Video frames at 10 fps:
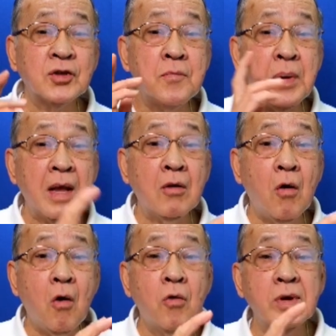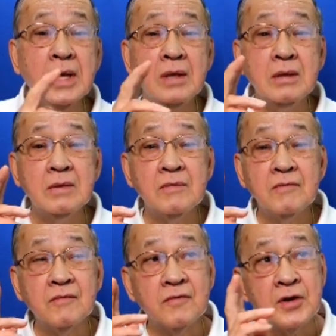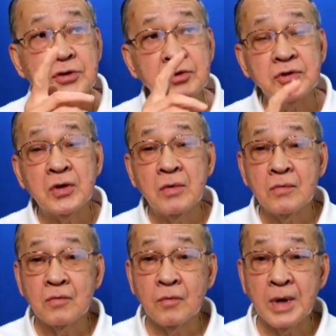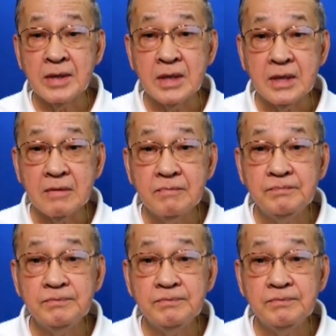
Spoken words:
Let's compare owning versus renting.